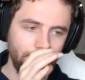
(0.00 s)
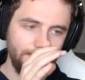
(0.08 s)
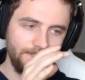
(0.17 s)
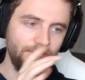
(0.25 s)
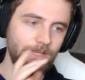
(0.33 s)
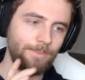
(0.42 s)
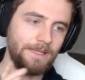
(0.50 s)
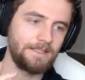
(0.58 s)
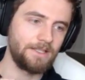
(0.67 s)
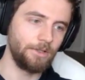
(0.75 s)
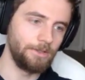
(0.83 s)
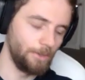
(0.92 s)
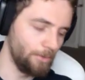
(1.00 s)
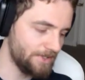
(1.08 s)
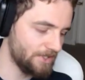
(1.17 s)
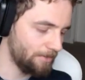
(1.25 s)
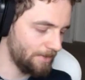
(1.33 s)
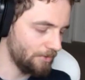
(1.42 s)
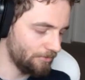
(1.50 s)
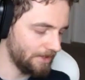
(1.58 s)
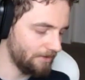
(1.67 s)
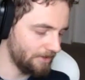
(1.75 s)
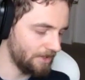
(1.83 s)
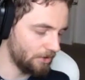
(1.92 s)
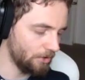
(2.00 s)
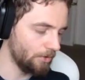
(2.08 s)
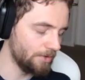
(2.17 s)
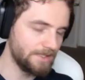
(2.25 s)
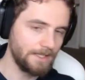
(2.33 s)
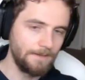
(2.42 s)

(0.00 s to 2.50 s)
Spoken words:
this ship is close to being really, really good.